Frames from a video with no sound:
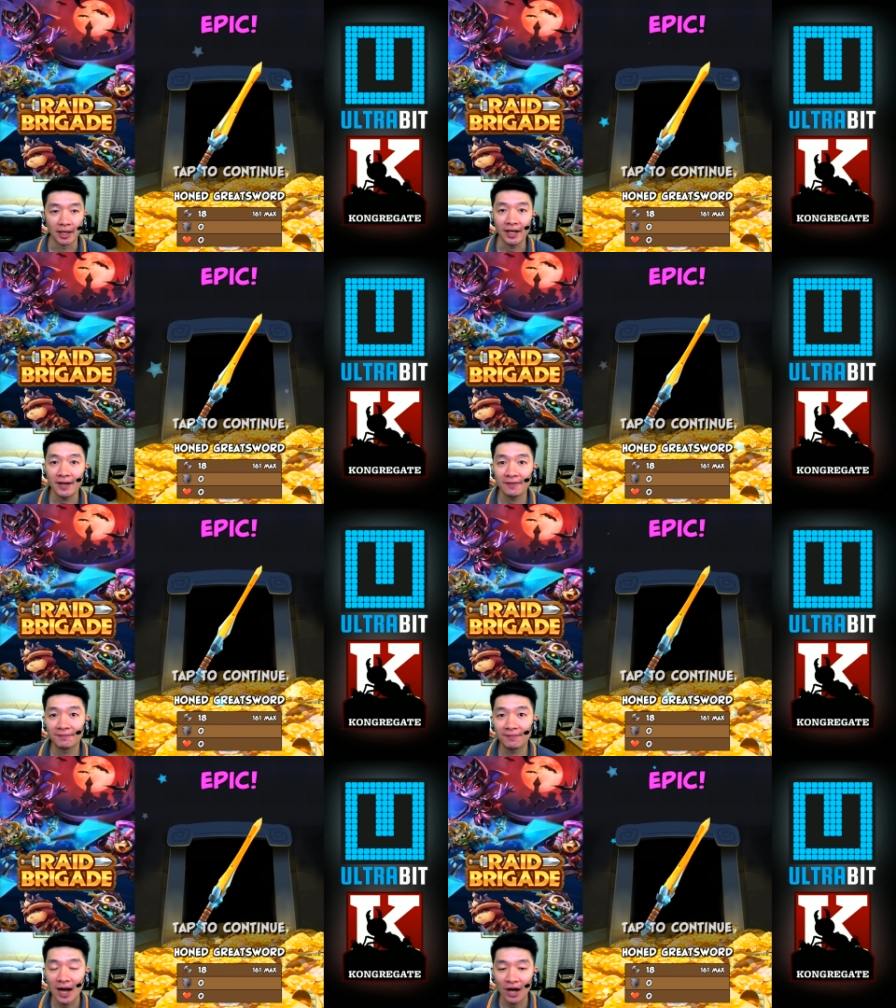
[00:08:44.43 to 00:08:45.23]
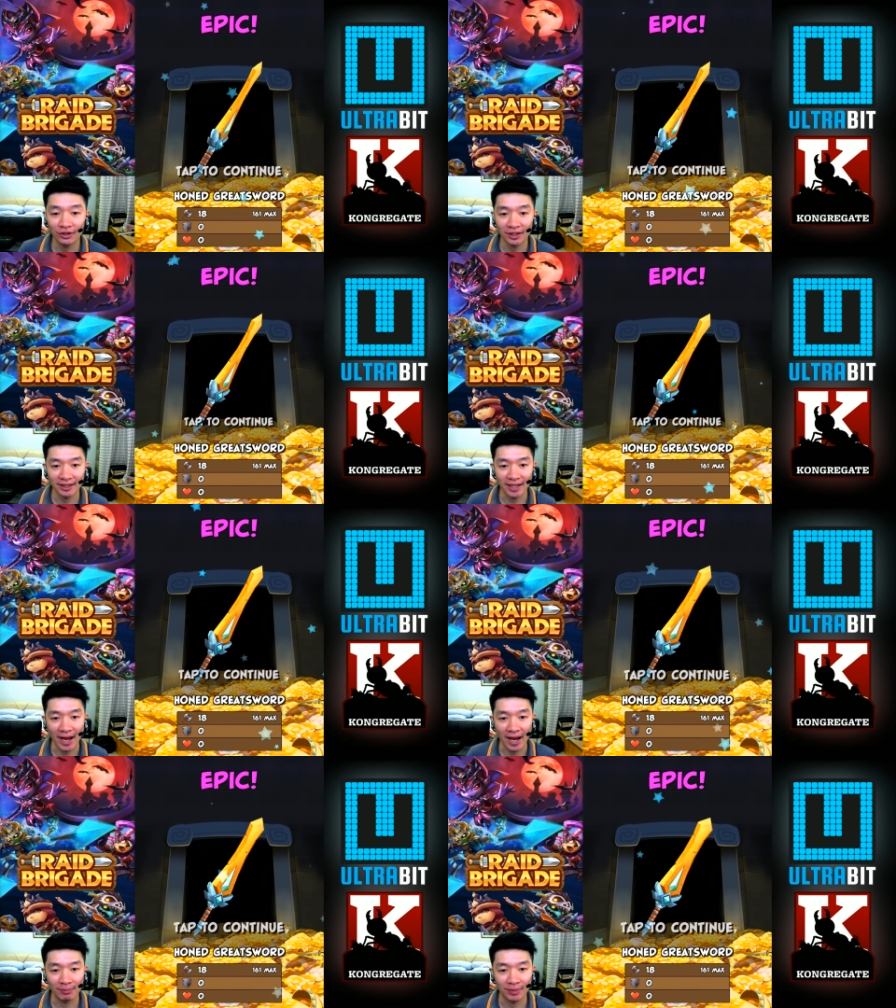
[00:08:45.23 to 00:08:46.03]
I found an
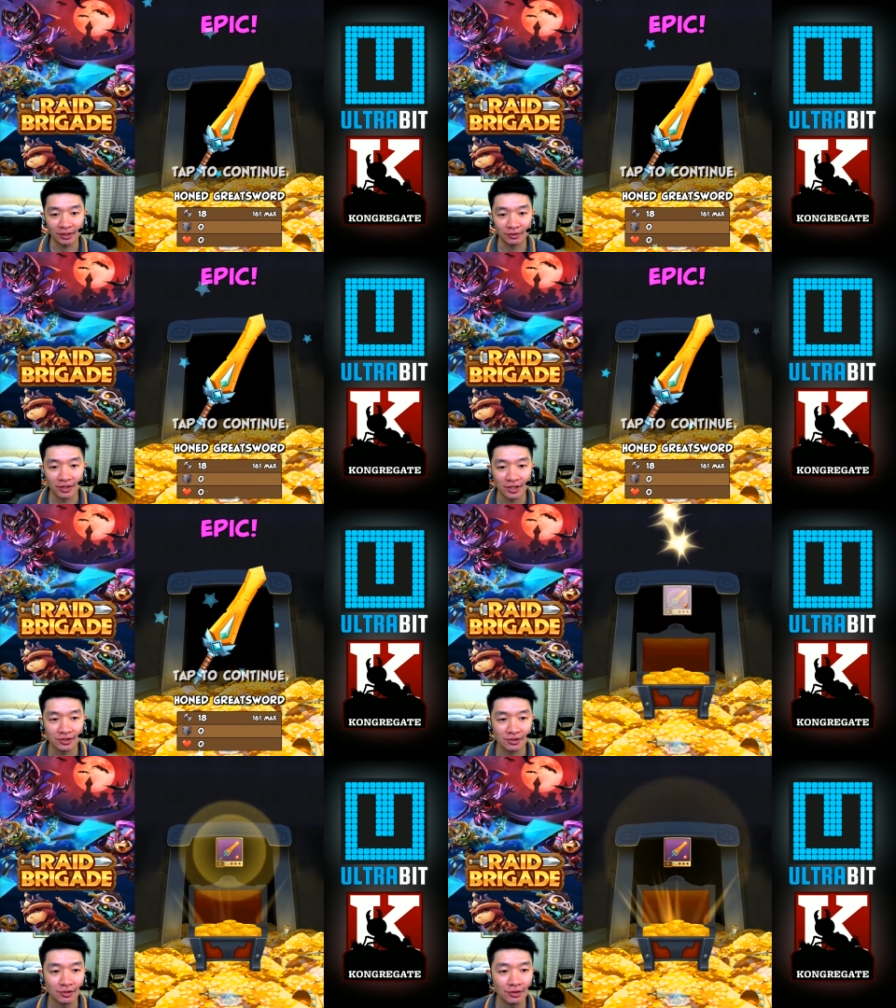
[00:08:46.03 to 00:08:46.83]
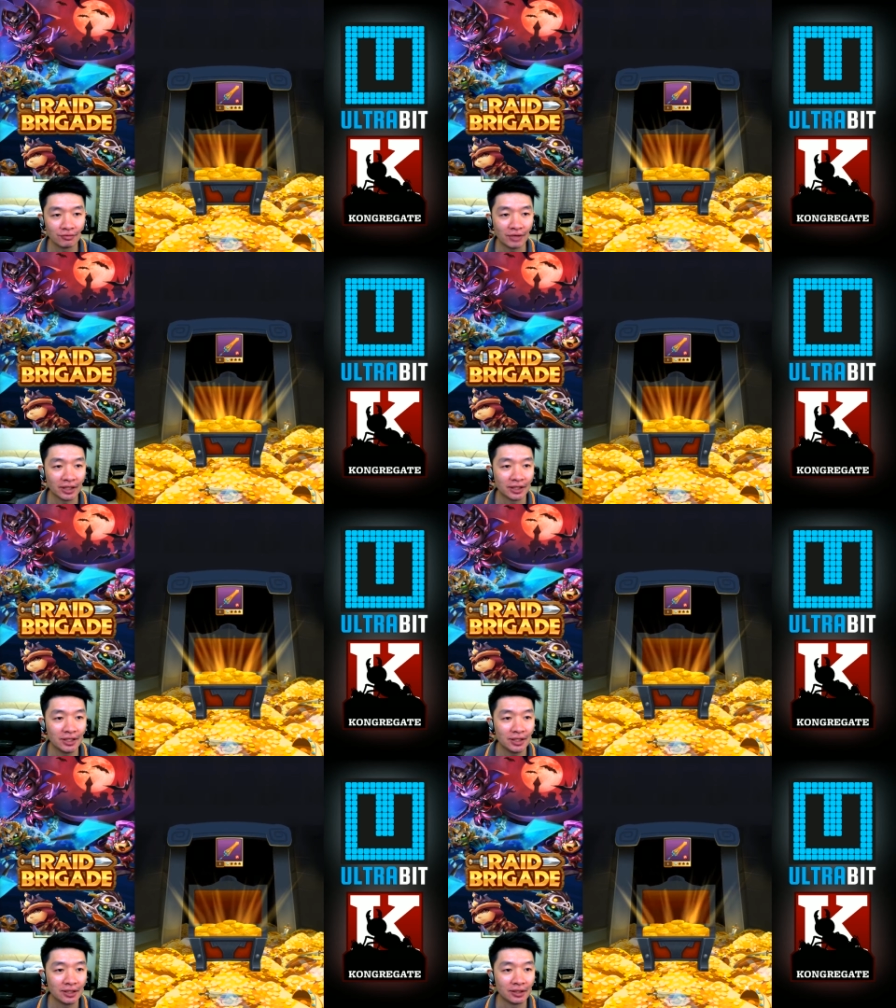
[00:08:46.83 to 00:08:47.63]
epic looking sword right
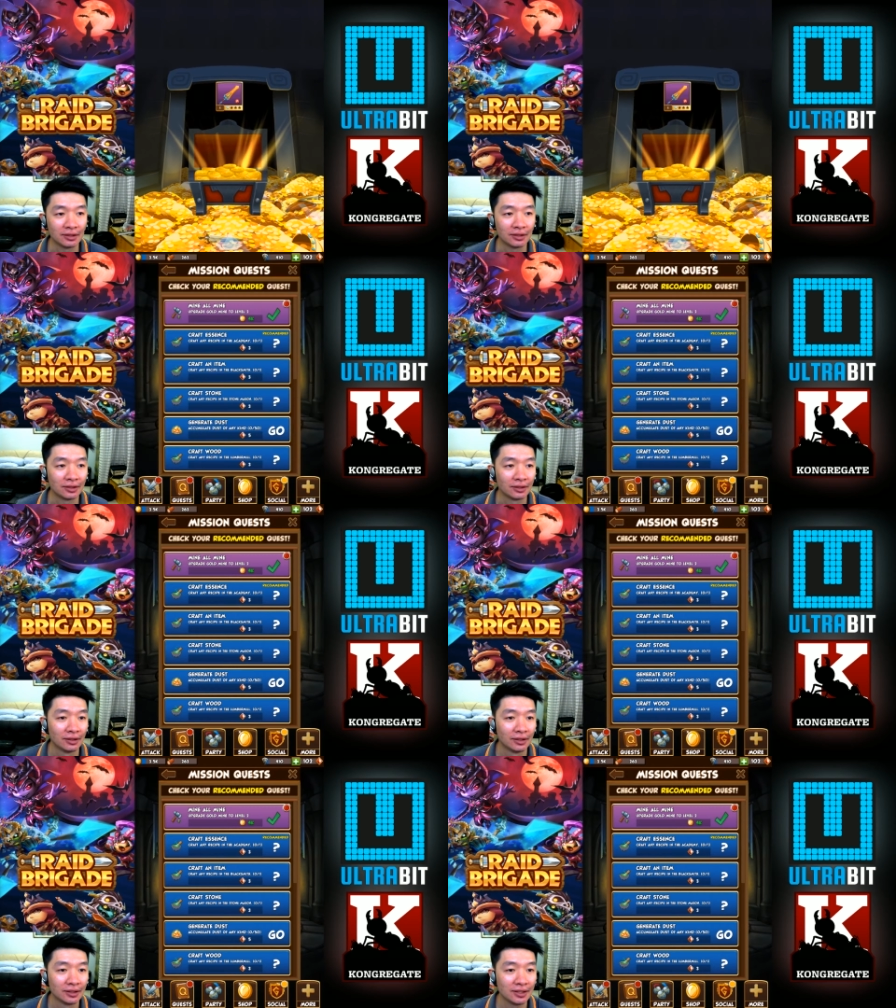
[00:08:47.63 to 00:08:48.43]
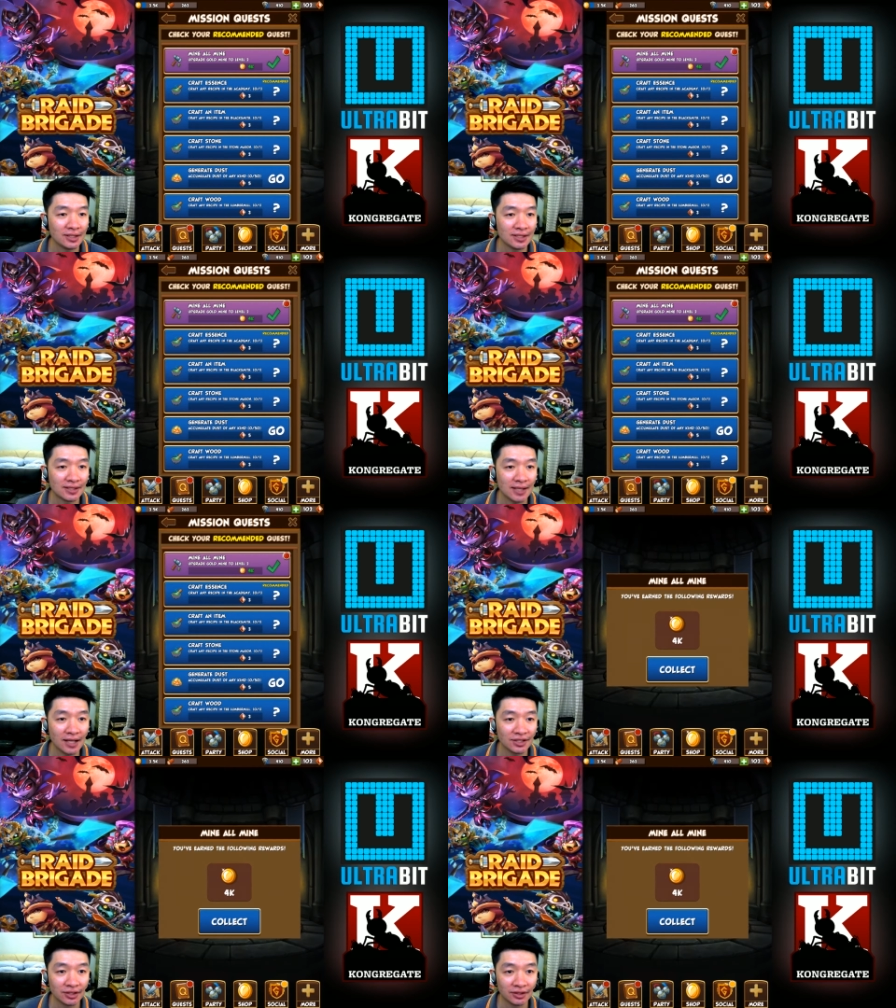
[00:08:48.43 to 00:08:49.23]
here. This is
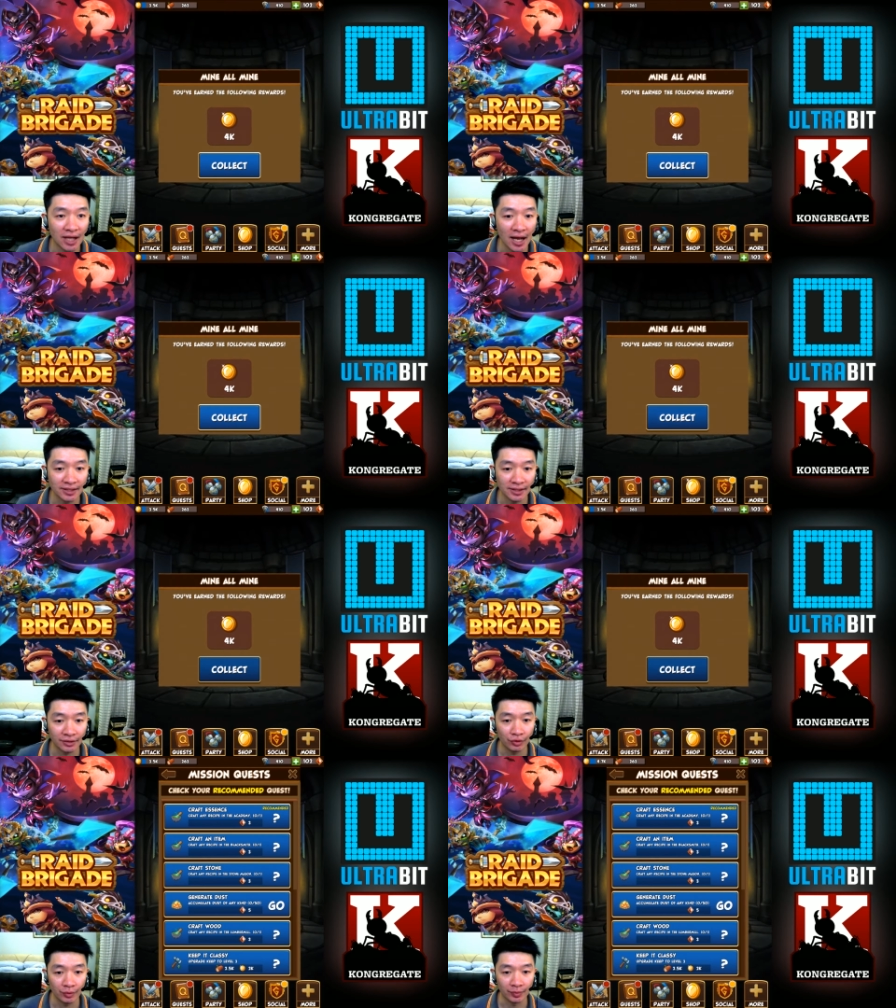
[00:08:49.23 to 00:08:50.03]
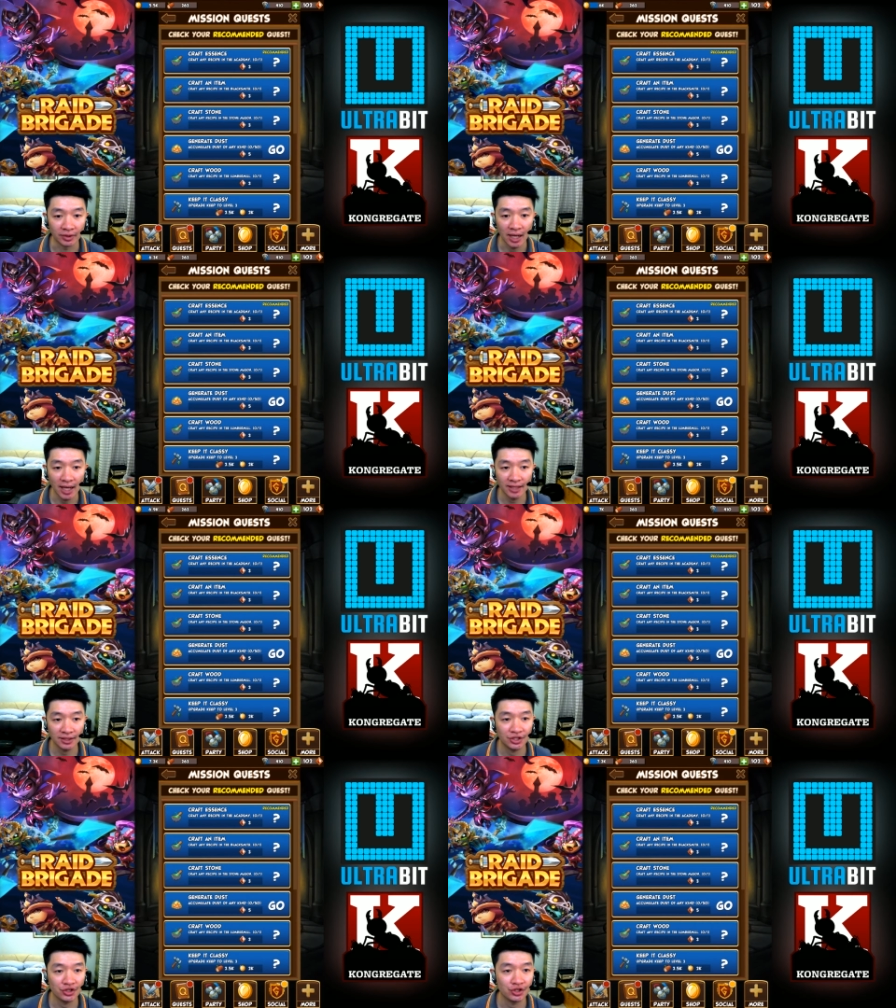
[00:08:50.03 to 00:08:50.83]
such a nice equipment. Nice
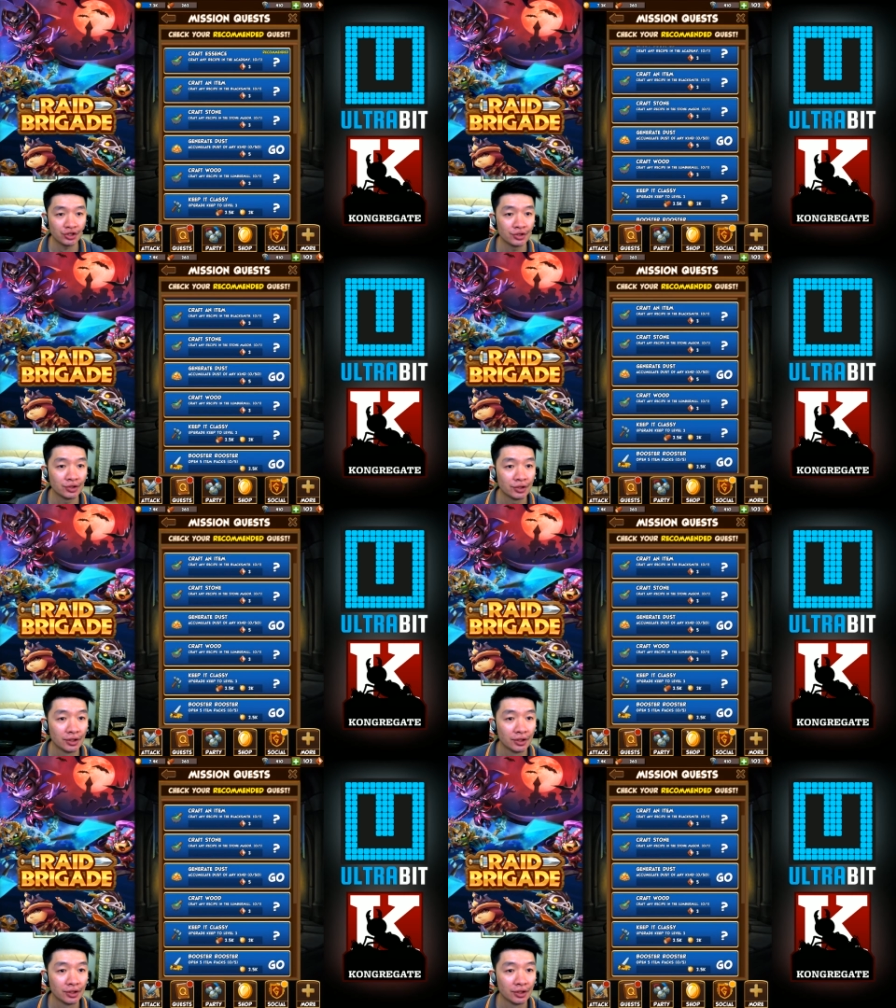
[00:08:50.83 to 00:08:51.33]
addition.